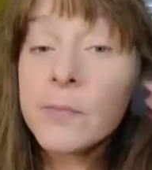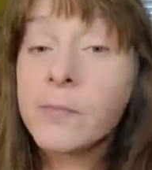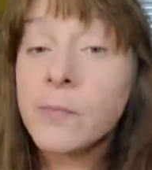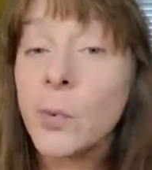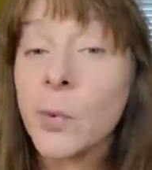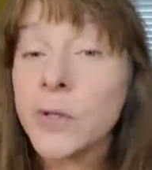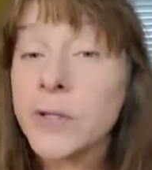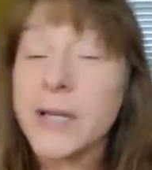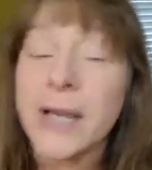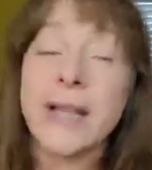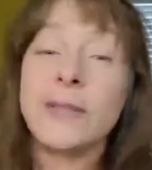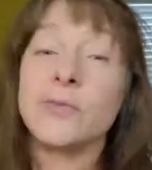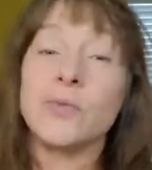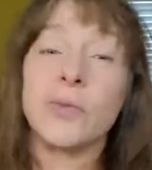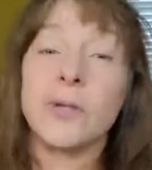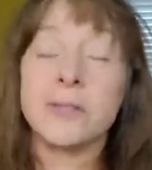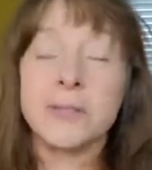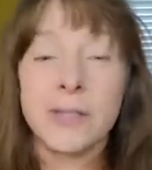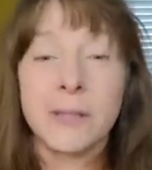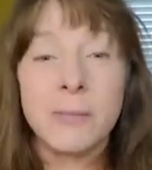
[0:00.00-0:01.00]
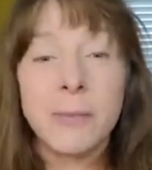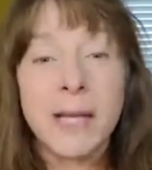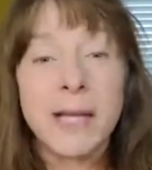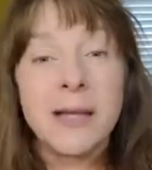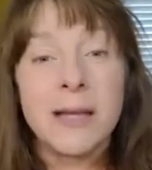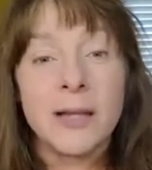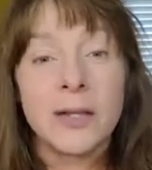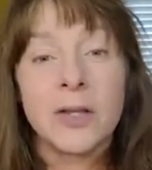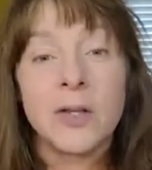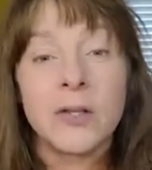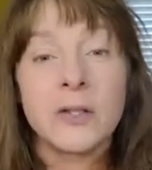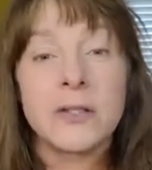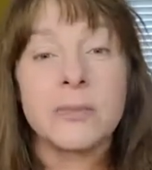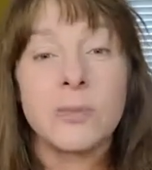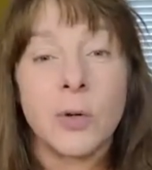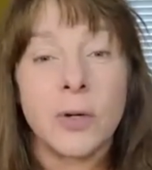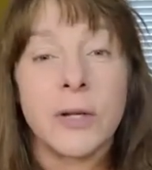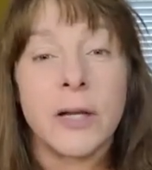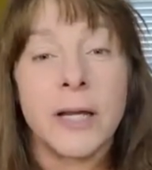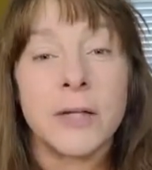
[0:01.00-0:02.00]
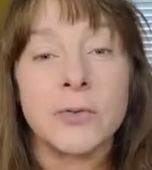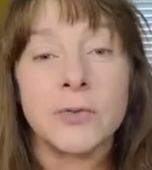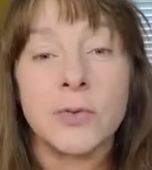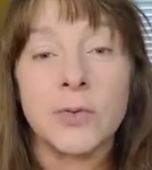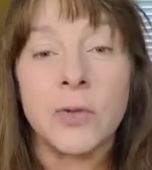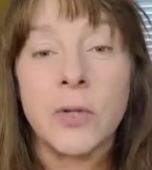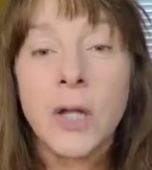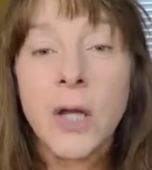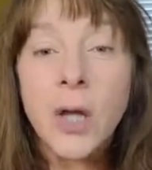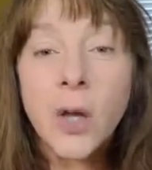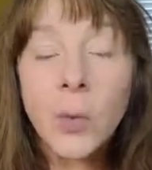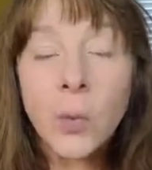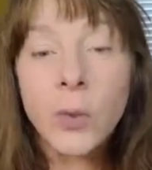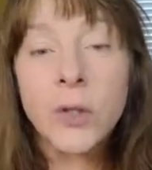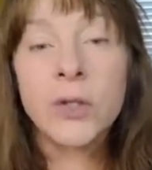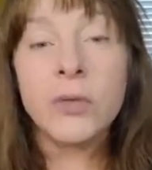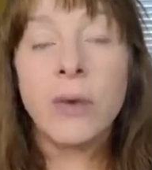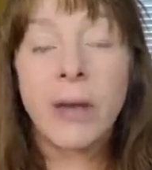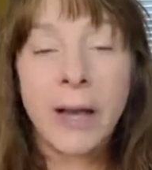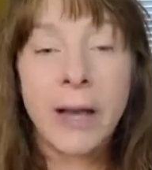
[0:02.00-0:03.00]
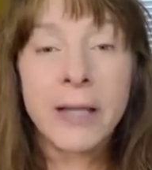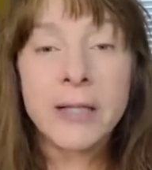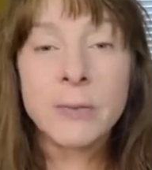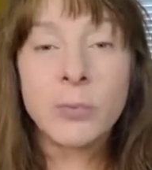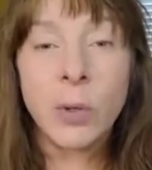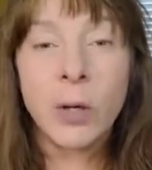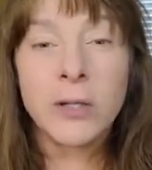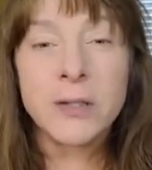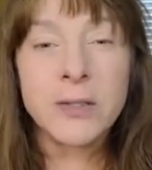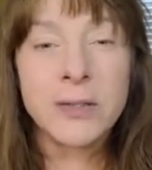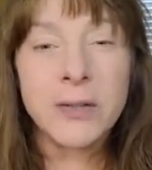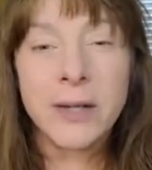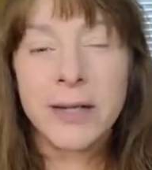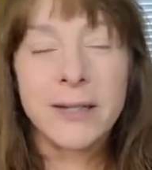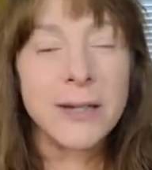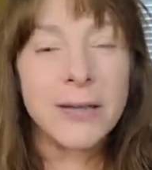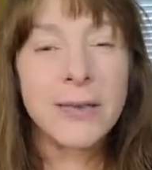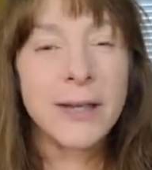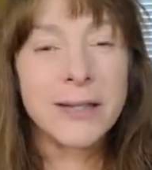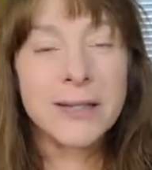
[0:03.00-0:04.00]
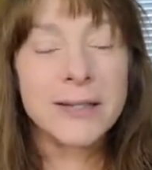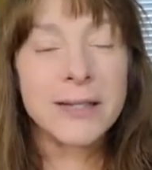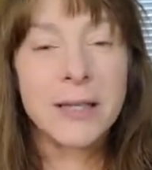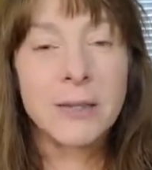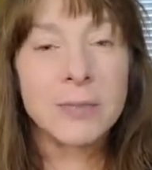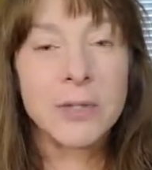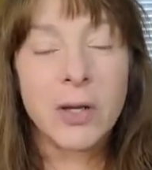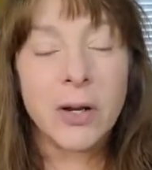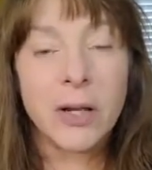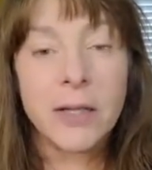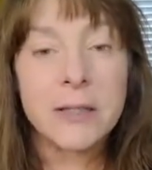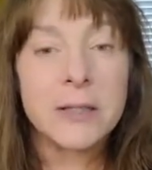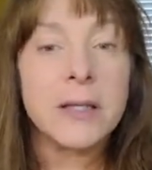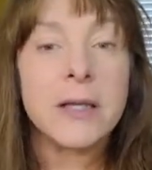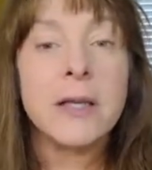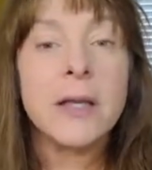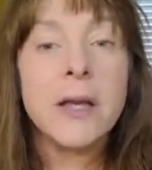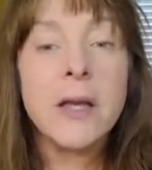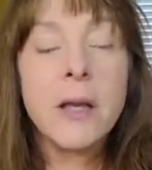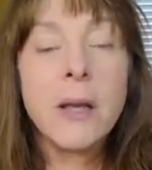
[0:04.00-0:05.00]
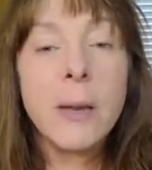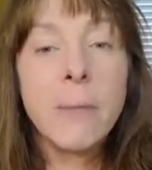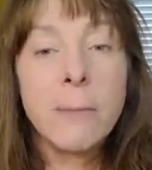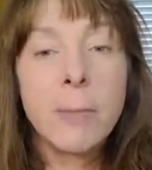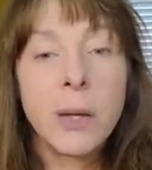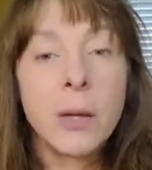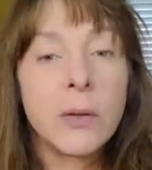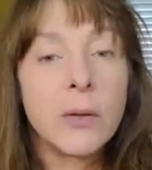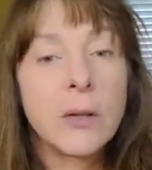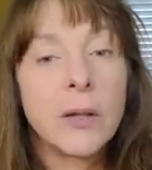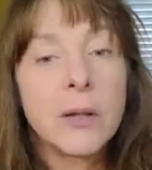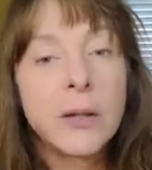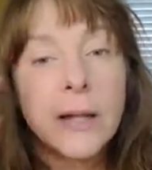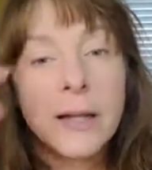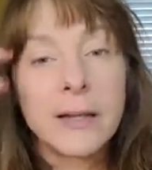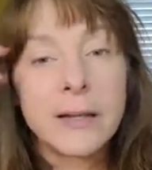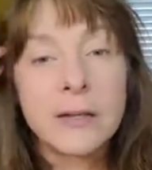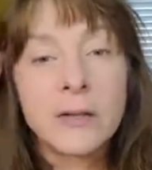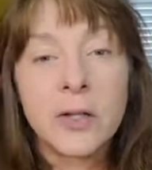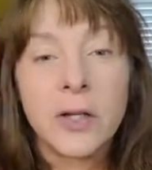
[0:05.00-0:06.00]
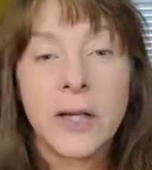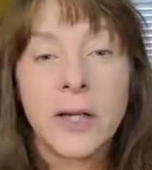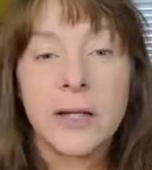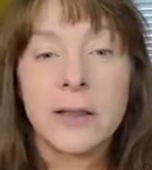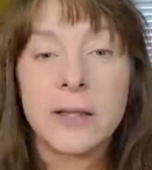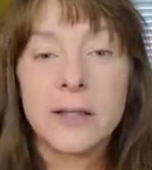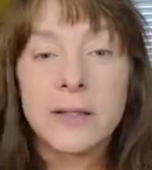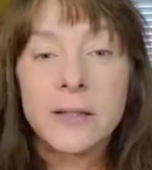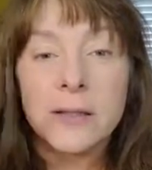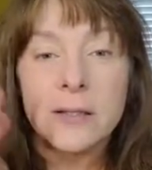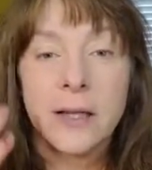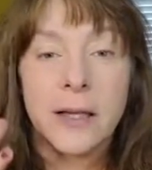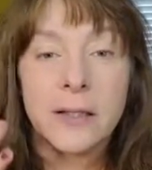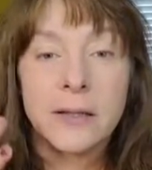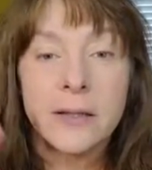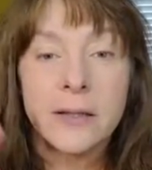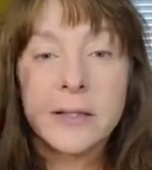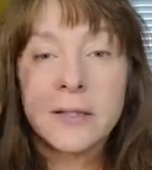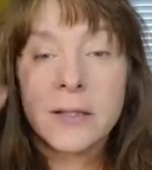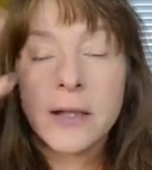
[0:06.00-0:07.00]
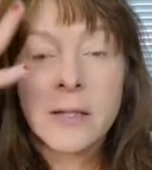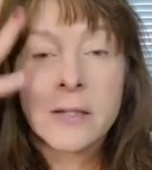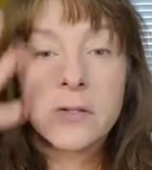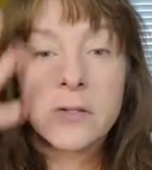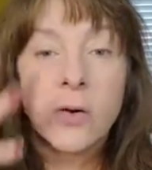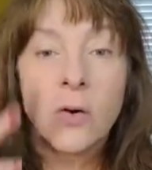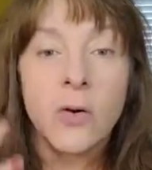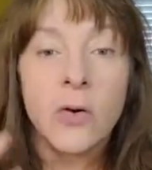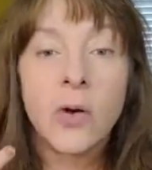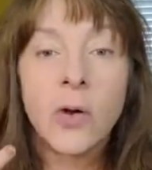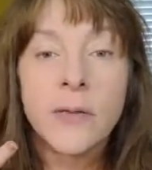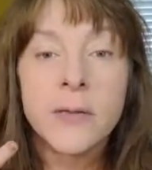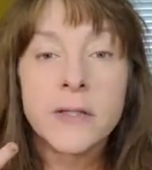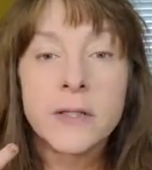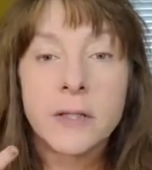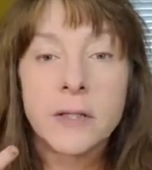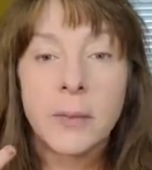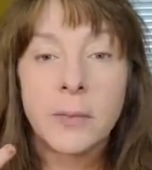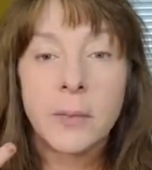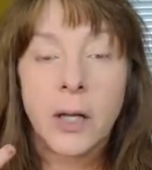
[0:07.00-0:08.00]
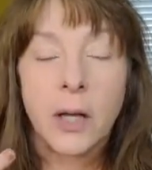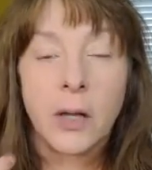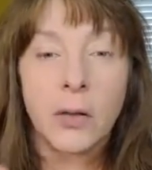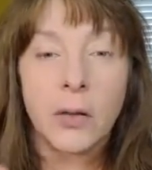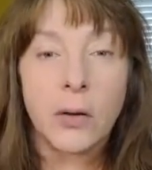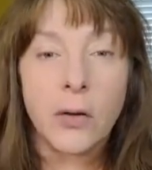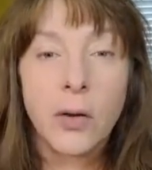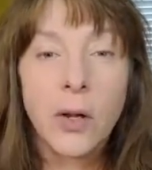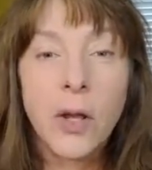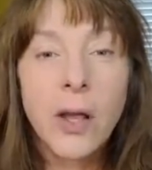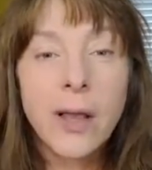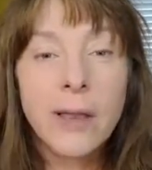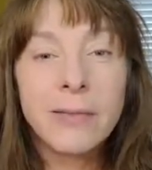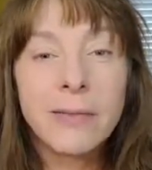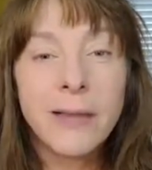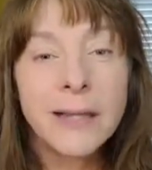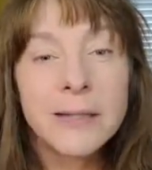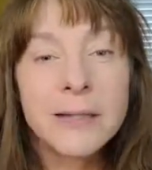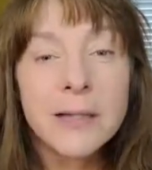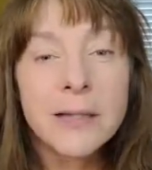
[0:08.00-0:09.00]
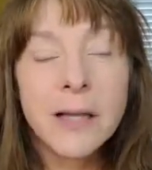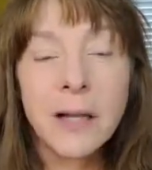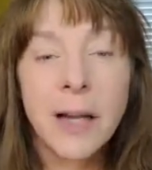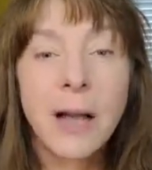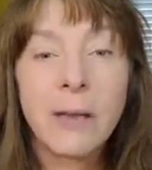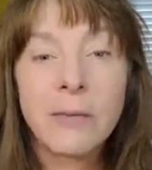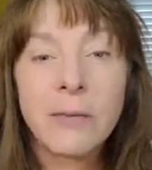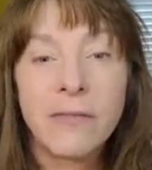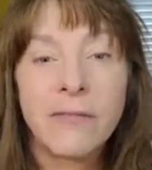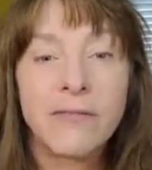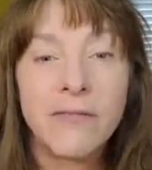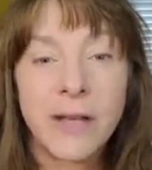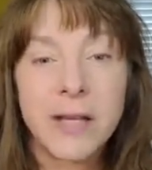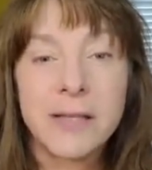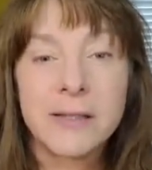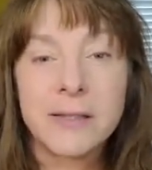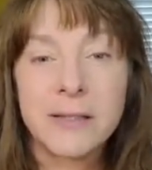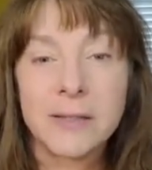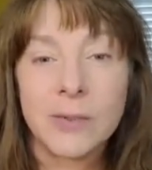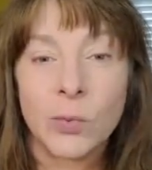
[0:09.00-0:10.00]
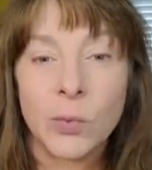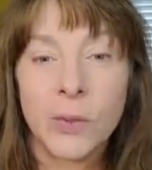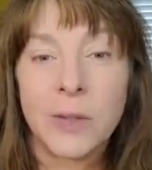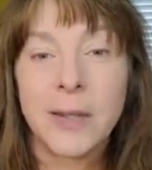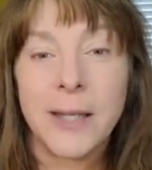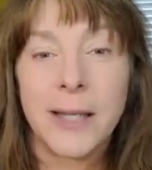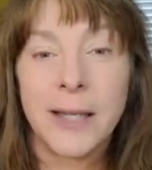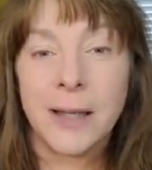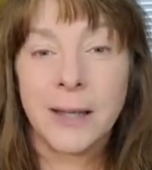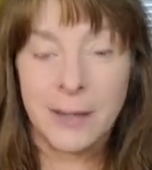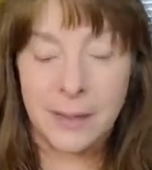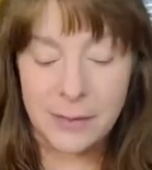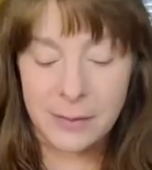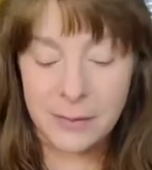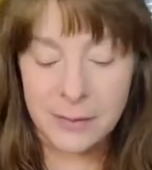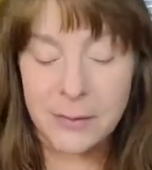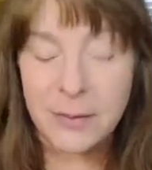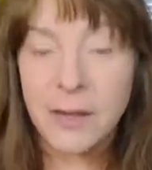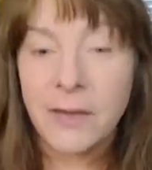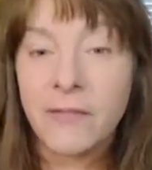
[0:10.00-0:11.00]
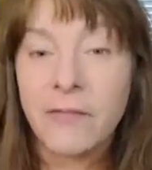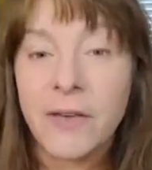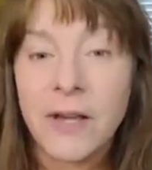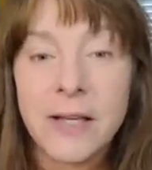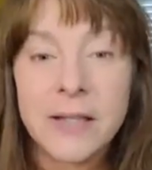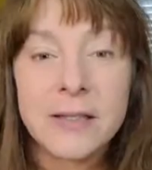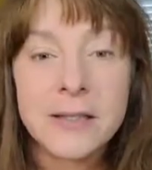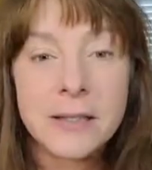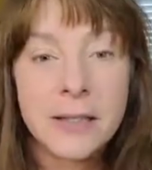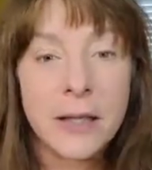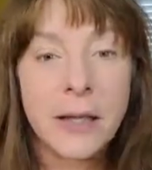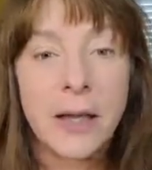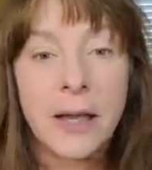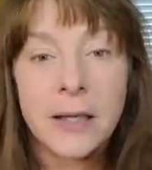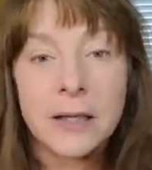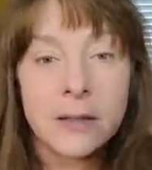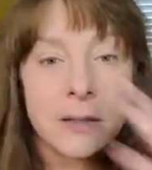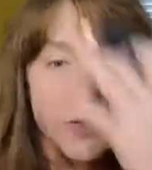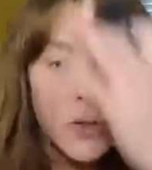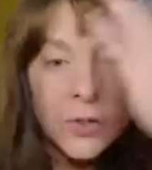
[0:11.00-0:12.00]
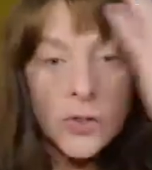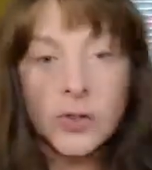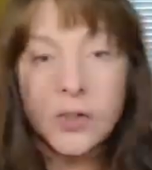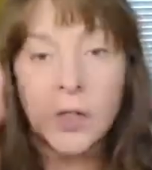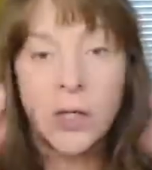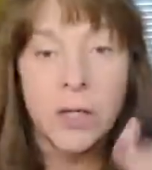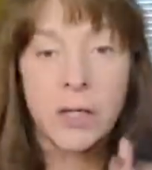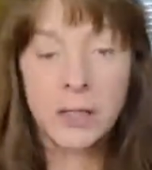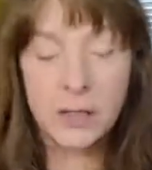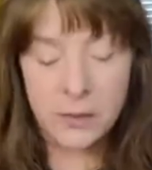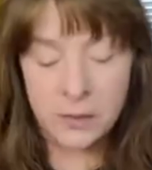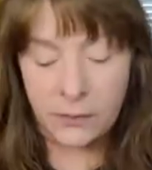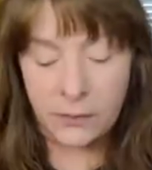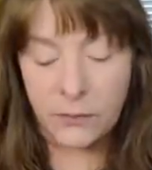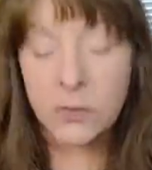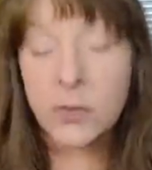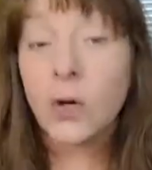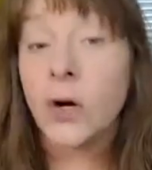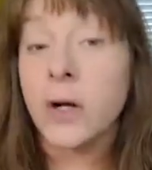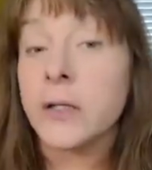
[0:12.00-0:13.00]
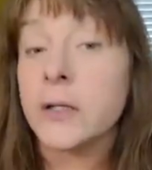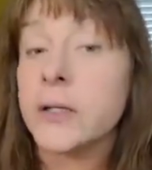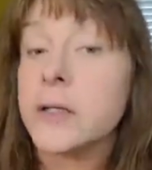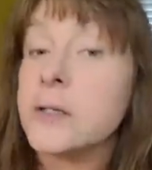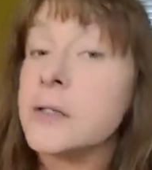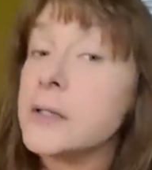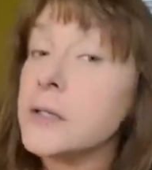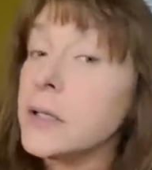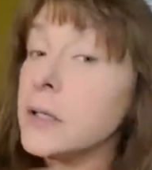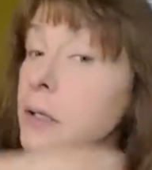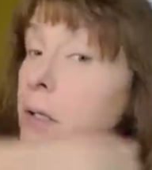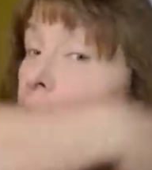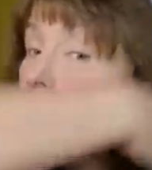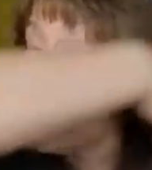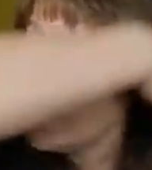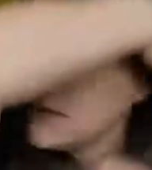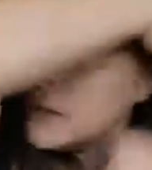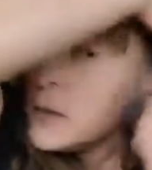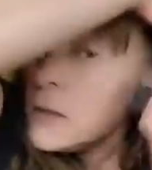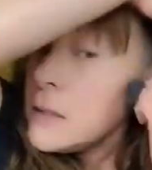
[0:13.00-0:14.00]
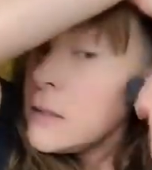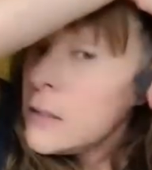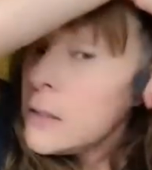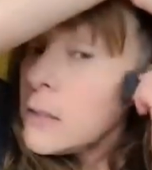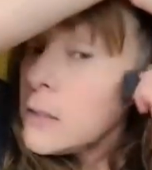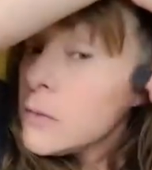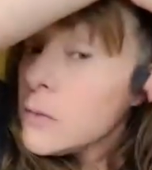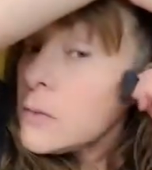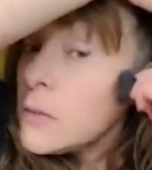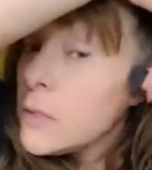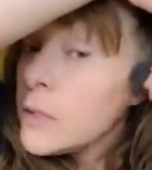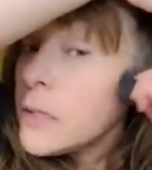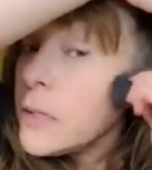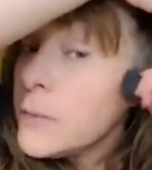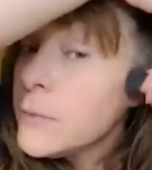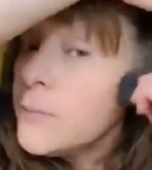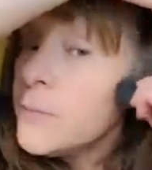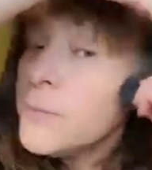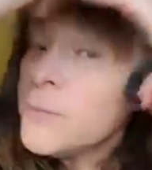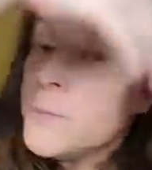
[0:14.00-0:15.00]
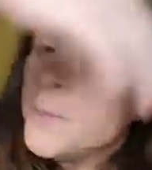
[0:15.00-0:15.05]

more natural, to me it looks more natural when you add bronzer. I know that seems crazy, but like look at this side. This side is all the same color. That's not how a face really is. A face has shades of darkness and light, okay?